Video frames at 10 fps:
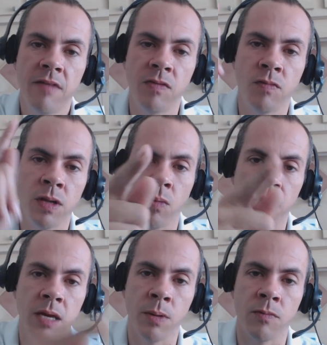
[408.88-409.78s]
If you really
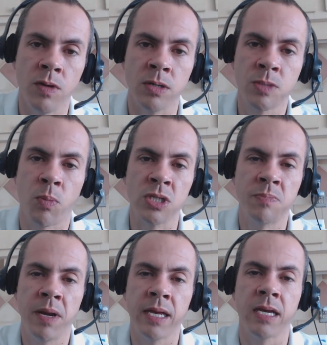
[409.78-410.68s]
want to get with a real sports
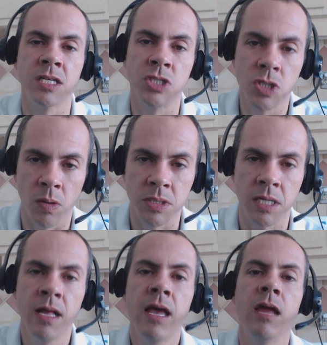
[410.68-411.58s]
betting
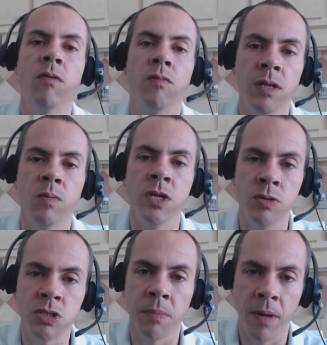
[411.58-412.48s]
consultant, it'll really win
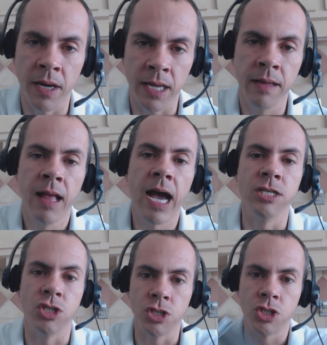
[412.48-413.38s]
you some money. I
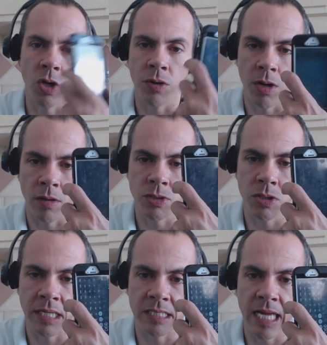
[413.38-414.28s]
just showed it all
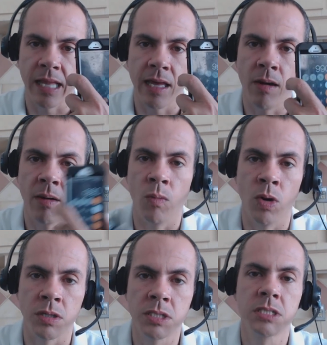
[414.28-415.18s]
to you exactly how it
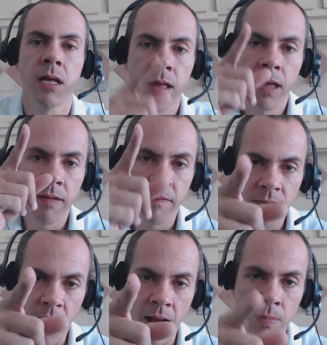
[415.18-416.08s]
works.
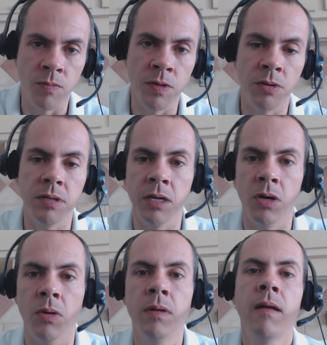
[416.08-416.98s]
I'm the real
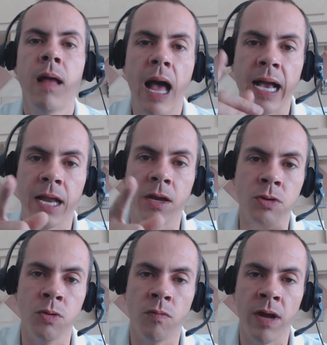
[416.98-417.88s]
deal. I got to
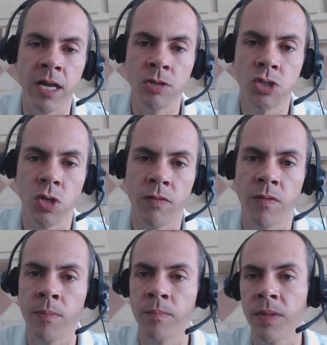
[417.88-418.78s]
go do a radio show
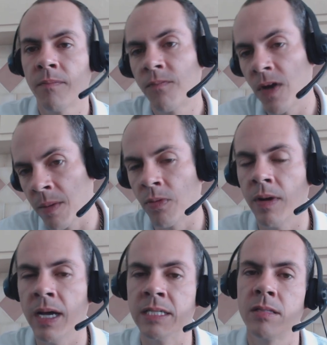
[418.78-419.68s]
from Frank
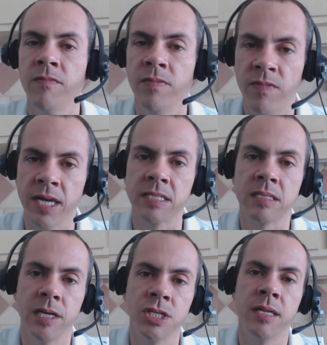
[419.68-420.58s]
Perez, the Vegas
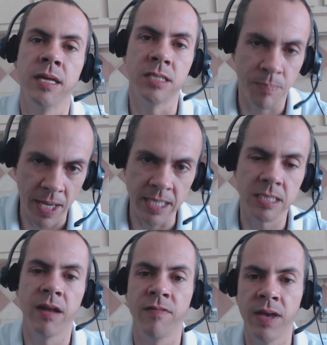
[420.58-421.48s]
legend that's
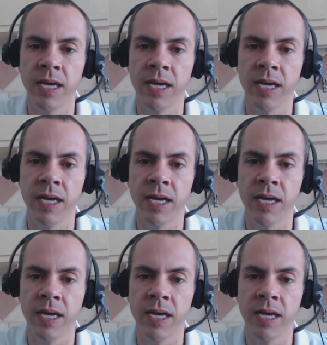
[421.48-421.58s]
based out of